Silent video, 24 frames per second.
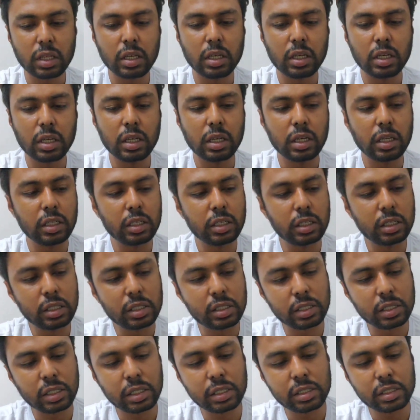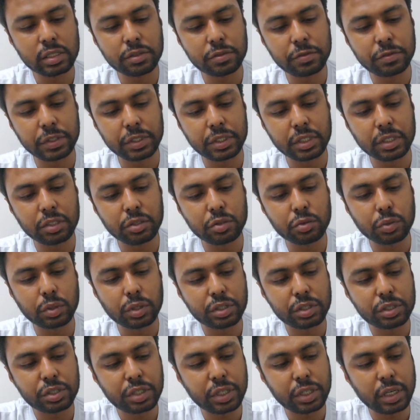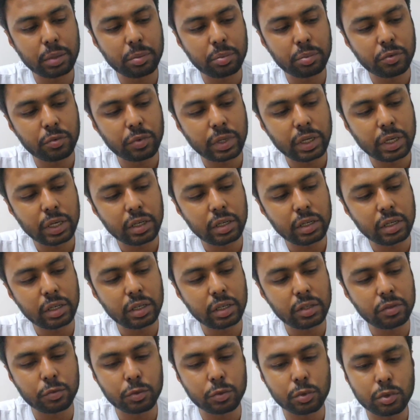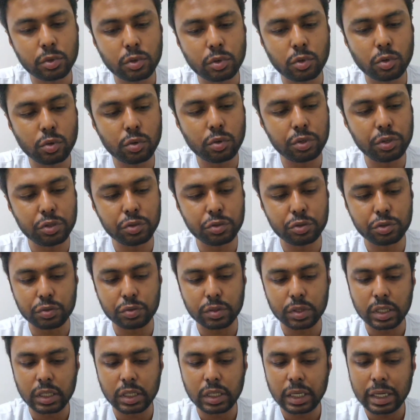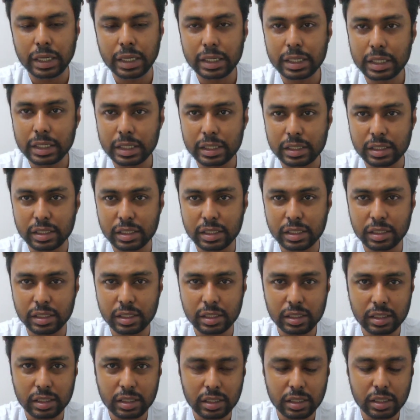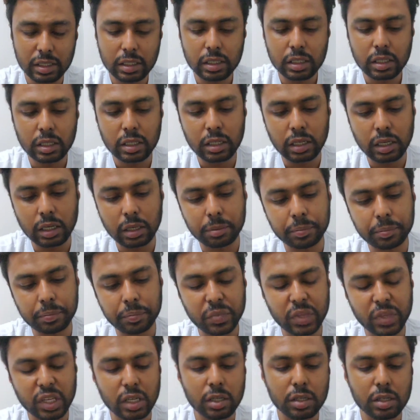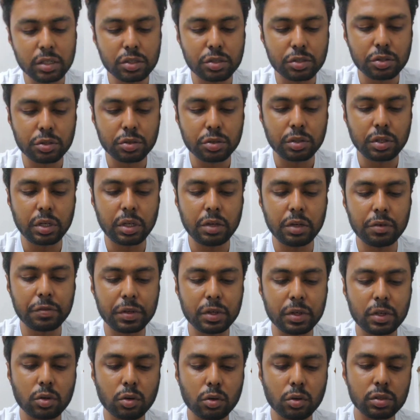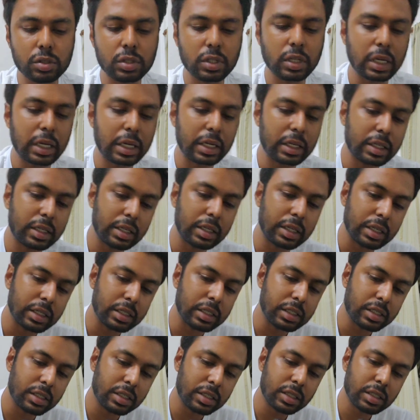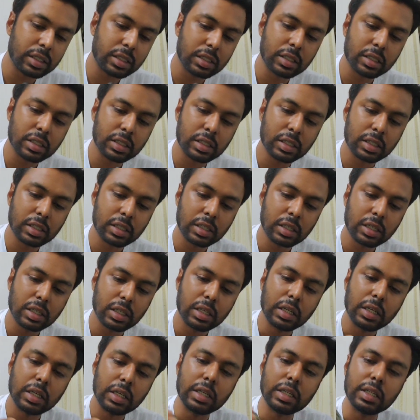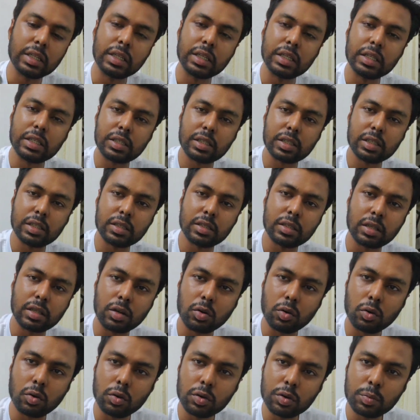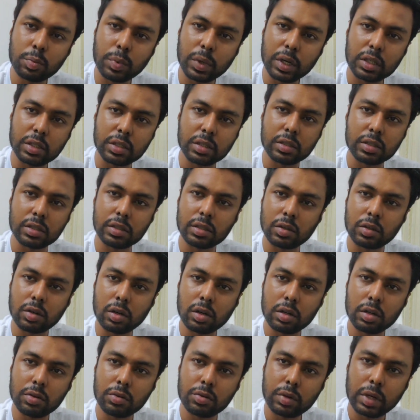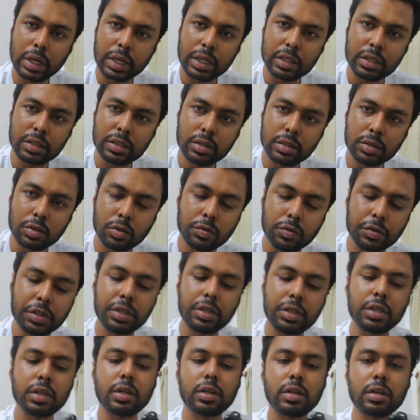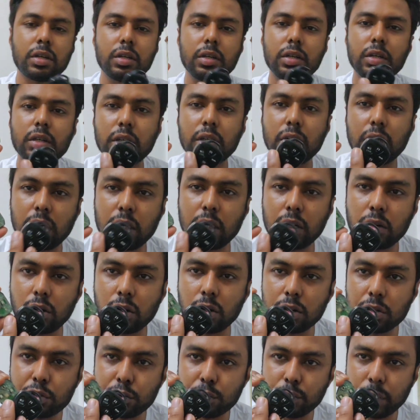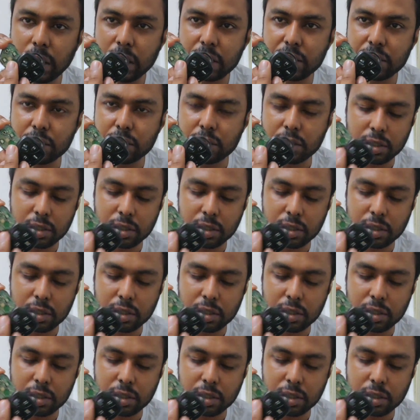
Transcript: this is fit into a shape where it would go usually like this. Yeah, so if it goes like this, this is the hold button right over here in order to match this.